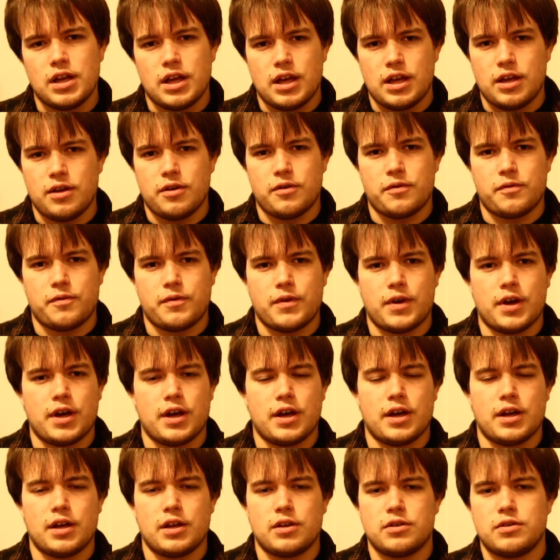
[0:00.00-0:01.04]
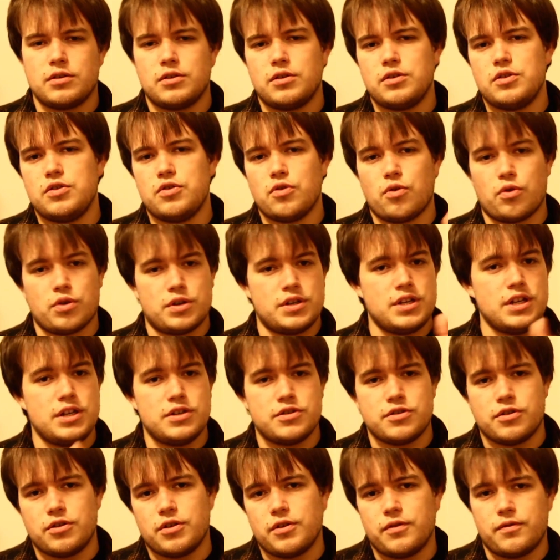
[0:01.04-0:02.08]
If your
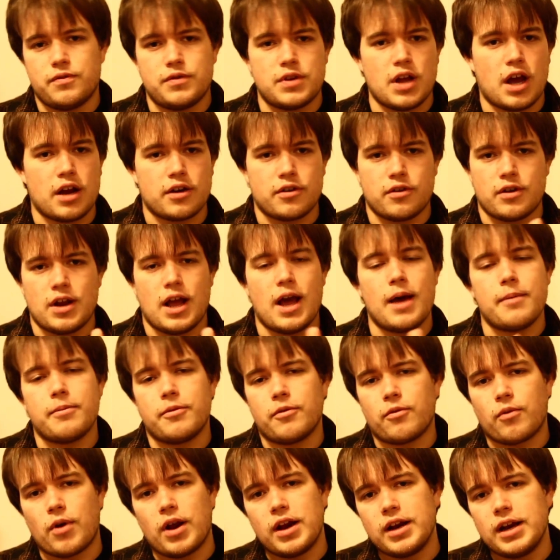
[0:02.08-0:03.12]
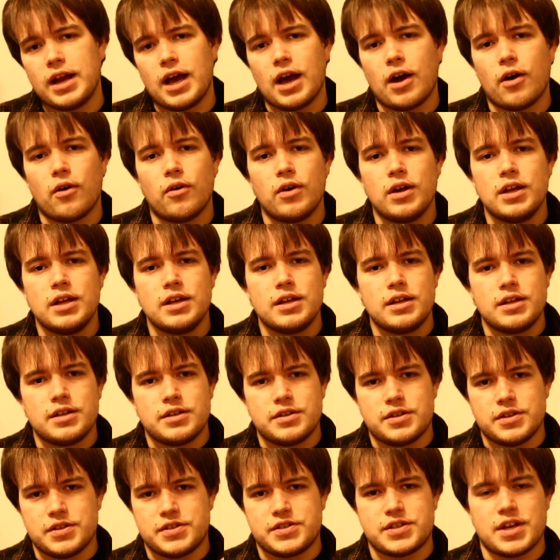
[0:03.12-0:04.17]
teacher, Dr. Abbott right now,
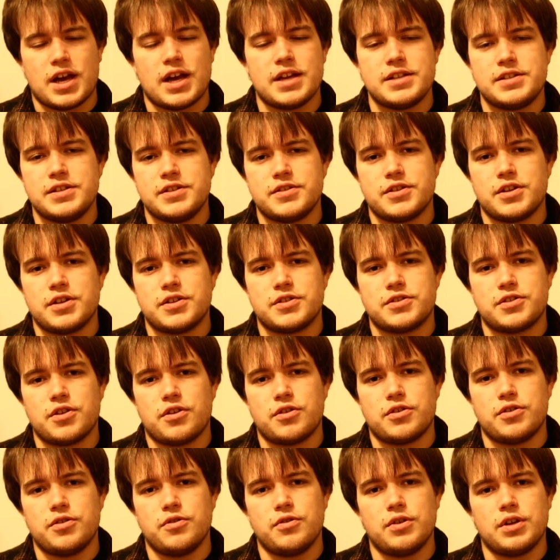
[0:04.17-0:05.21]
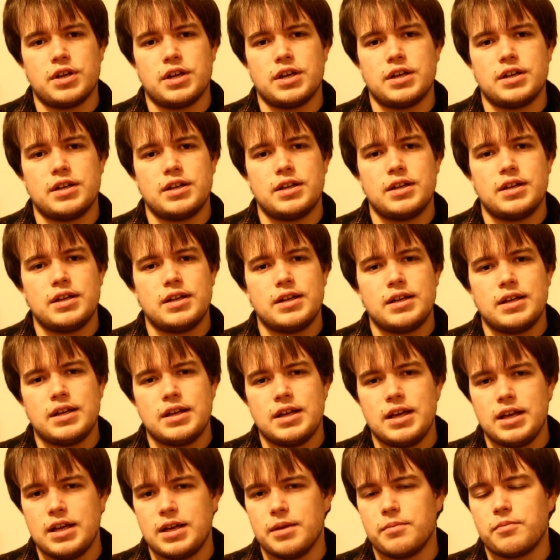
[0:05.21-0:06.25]
decides he's going to start doing it,
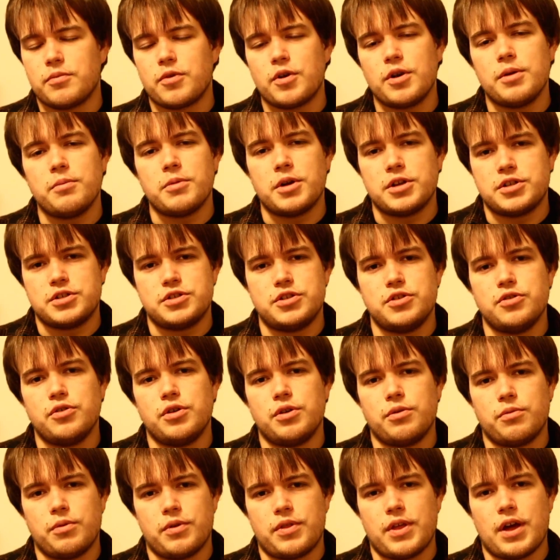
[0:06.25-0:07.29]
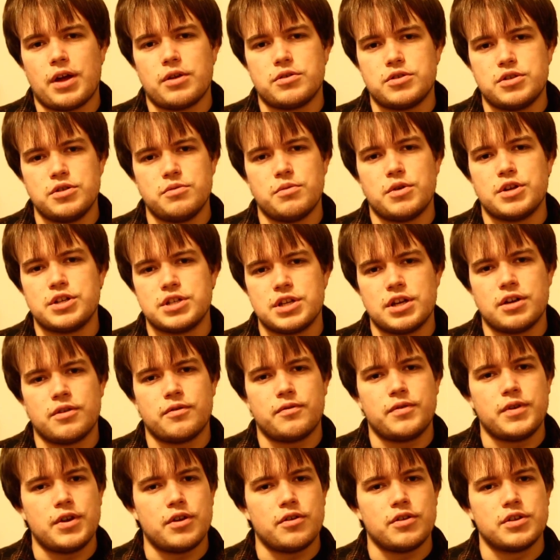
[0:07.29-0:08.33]
he can pretty much do it without too much
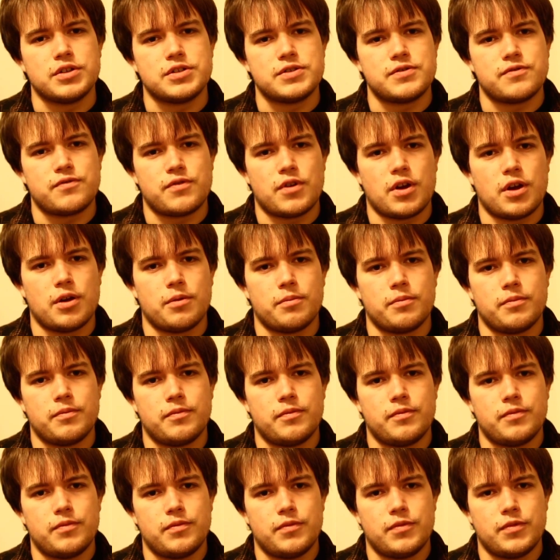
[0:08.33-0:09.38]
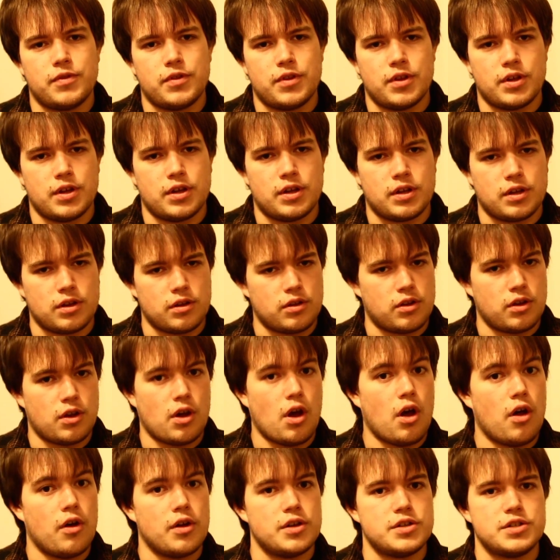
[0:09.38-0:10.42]
interference from the
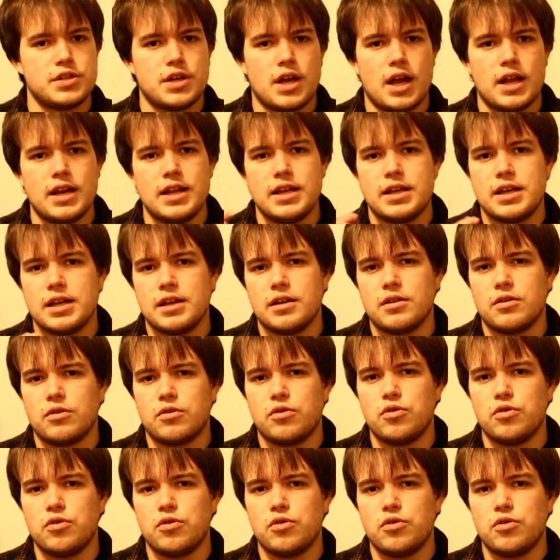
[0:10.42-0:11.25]
college. And he can